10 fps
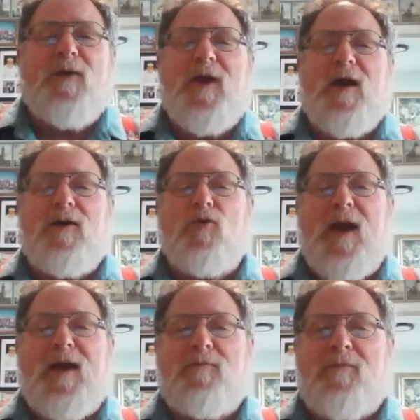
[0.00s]
It'll be a
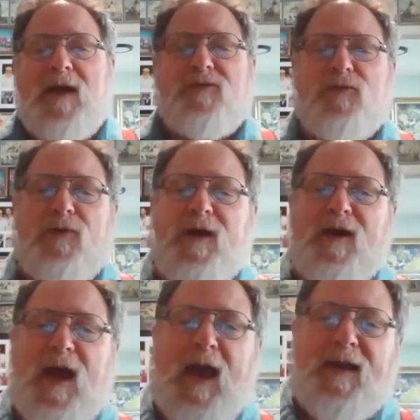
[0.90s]
great
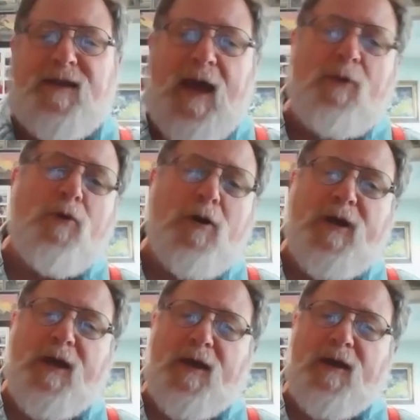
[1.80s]
mentoring and
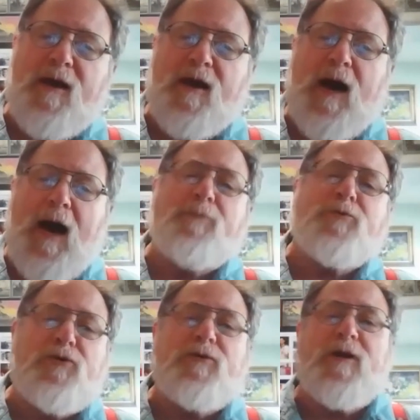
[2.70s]
networking
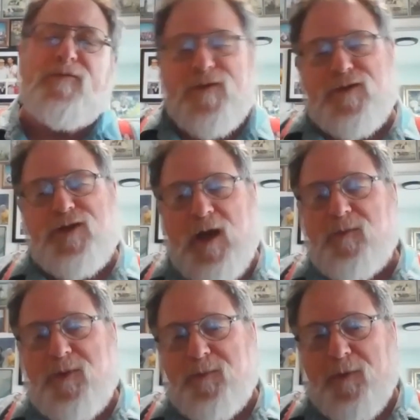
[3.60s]
opportunity for the
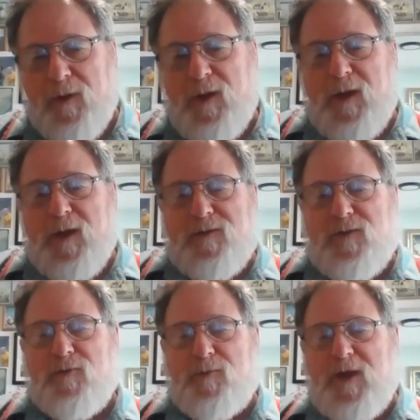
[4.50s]
young people to